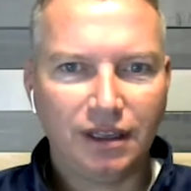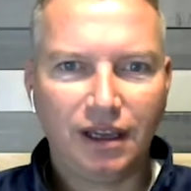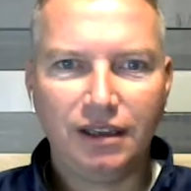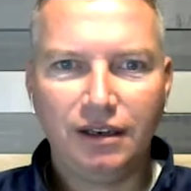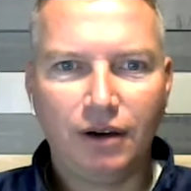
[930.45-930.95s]

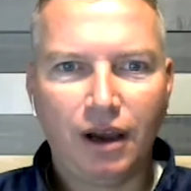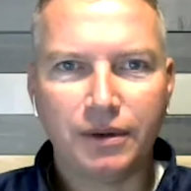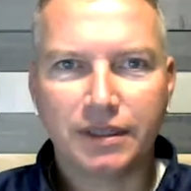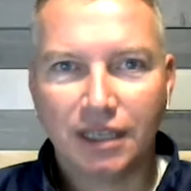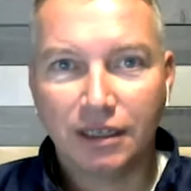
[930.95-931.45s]
I
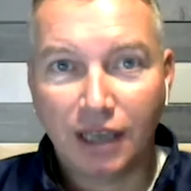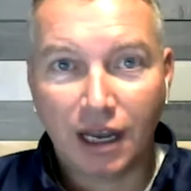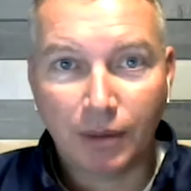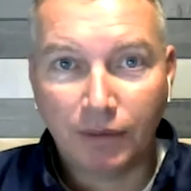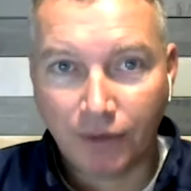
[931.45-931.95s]
always said you got to
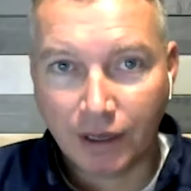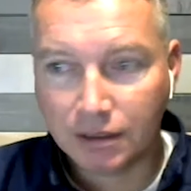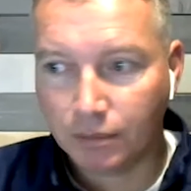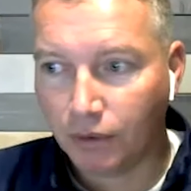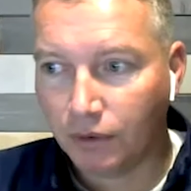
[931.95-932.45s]
be
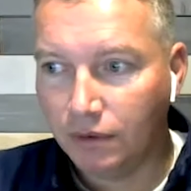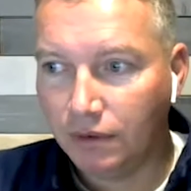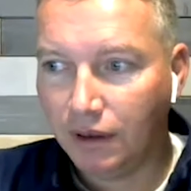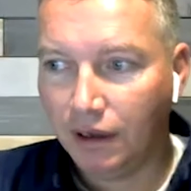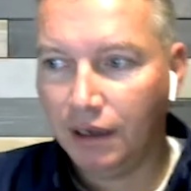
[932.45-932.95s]
flexible,
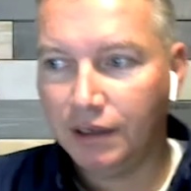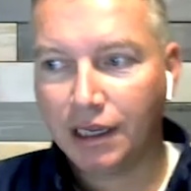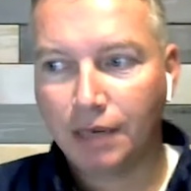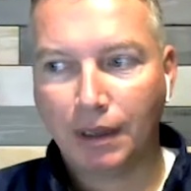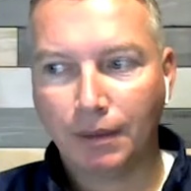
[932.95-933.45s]
and you got
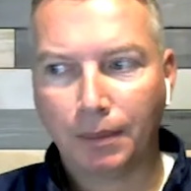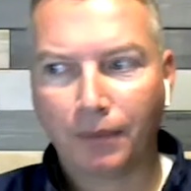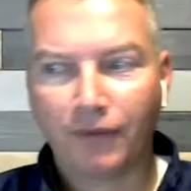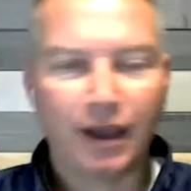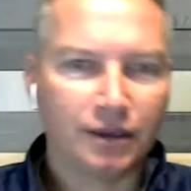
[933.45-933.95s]
to be able to
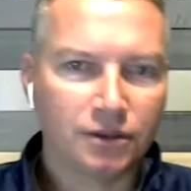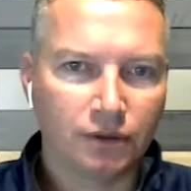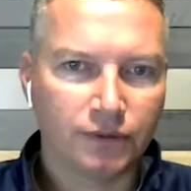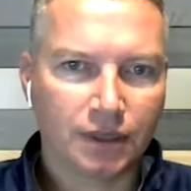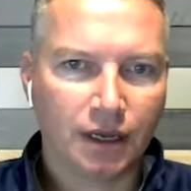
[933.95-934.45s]
provide a
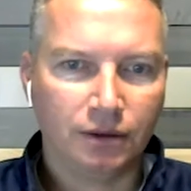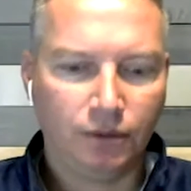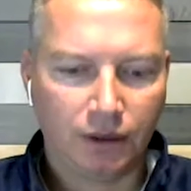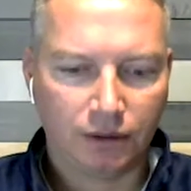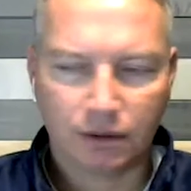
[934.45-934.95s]
service like no
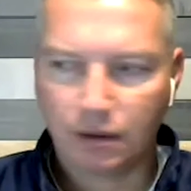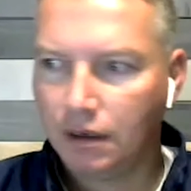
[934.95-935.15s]
other.